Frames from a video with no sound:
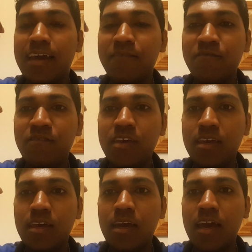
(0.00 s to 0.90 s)
we
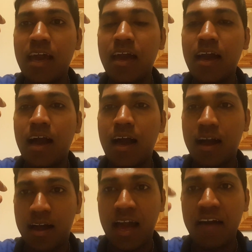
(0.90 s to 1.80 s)

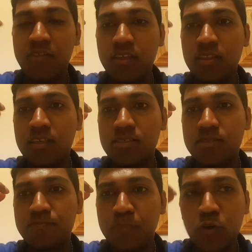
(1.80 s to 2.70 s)
are having these
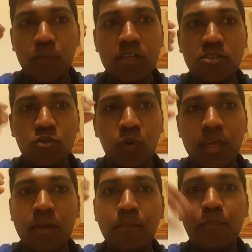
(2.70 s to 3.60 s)
pupils to
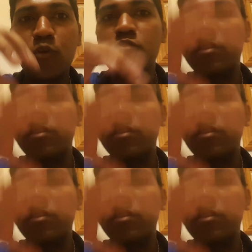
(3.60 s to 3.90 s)
improve the